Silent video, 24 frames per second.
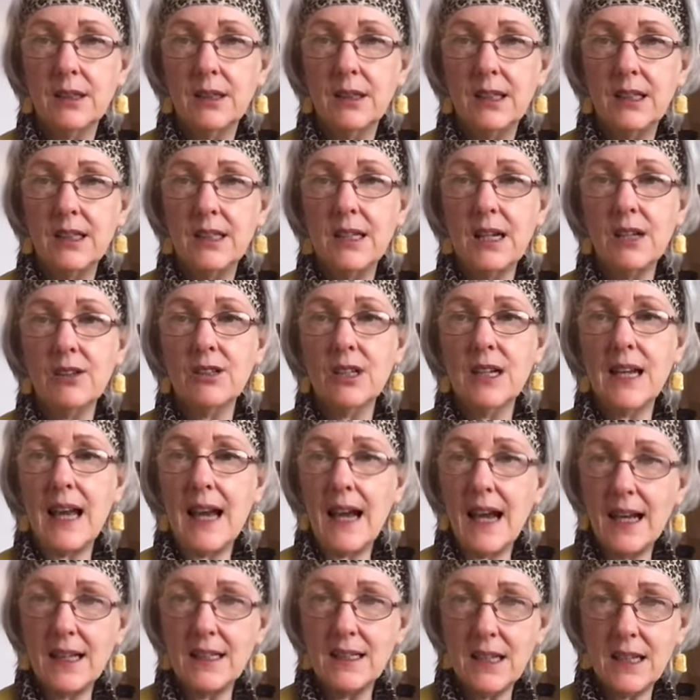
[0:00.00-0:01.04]
It doesn't
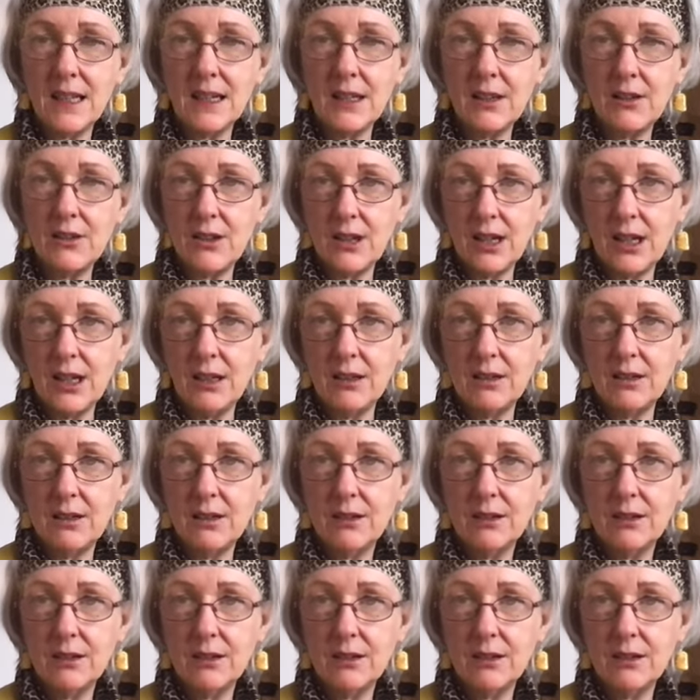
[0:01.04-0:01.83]
add anything